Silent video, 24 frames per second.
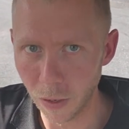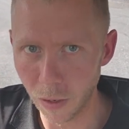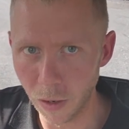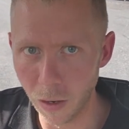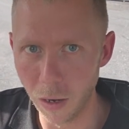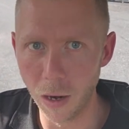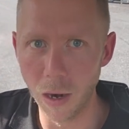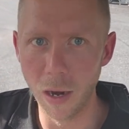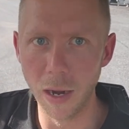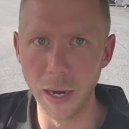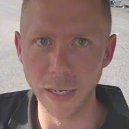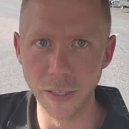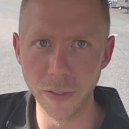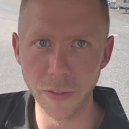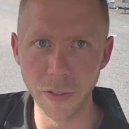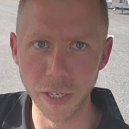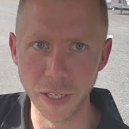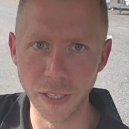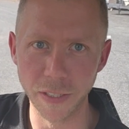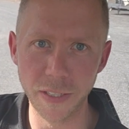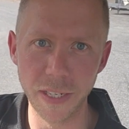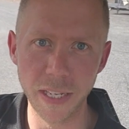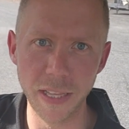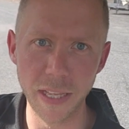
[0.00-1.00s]
All right, so
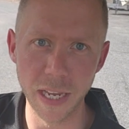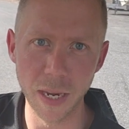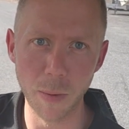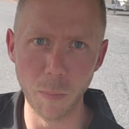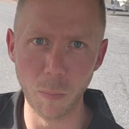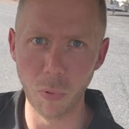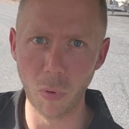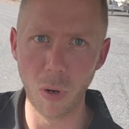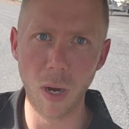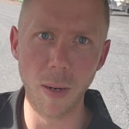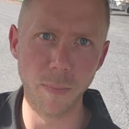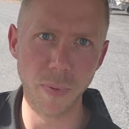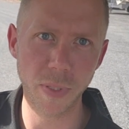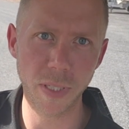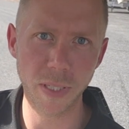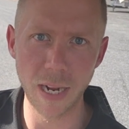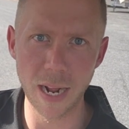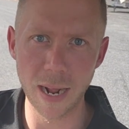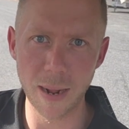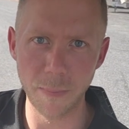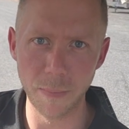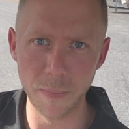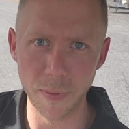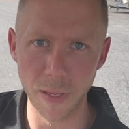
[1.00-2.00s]
you can see the abrupt
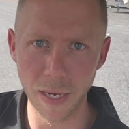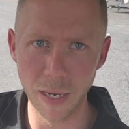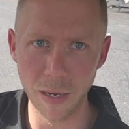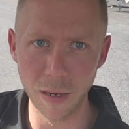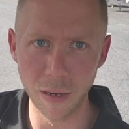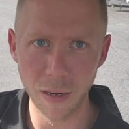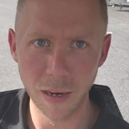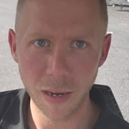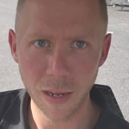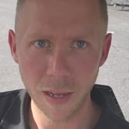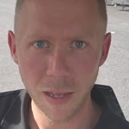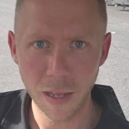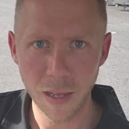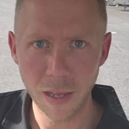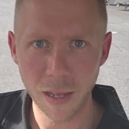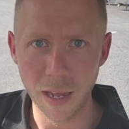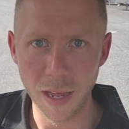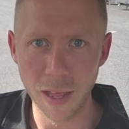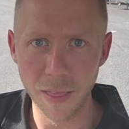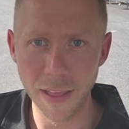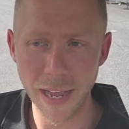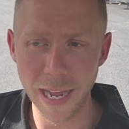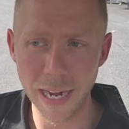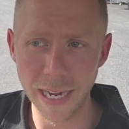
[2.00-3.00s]
stop there.
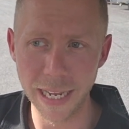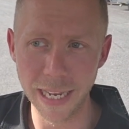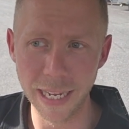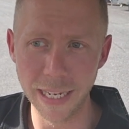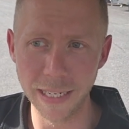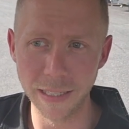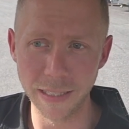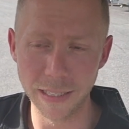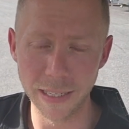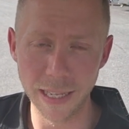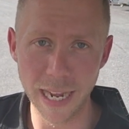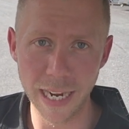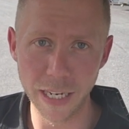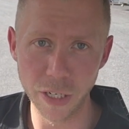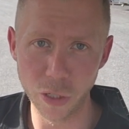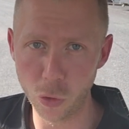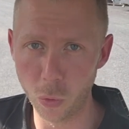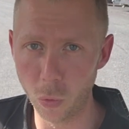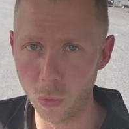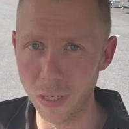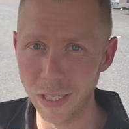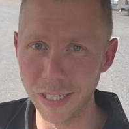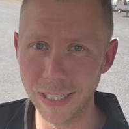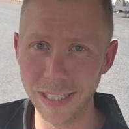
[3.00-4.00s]
That is that
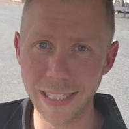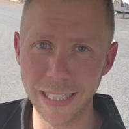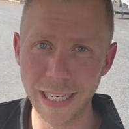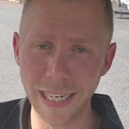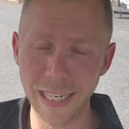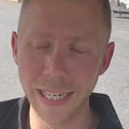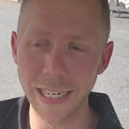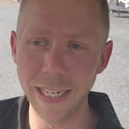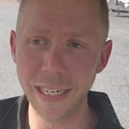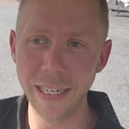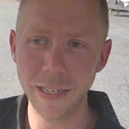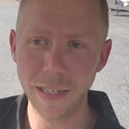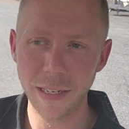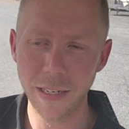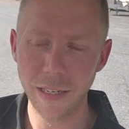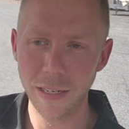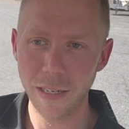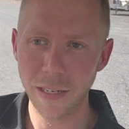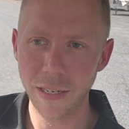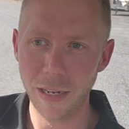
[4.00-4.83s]
shortest setting.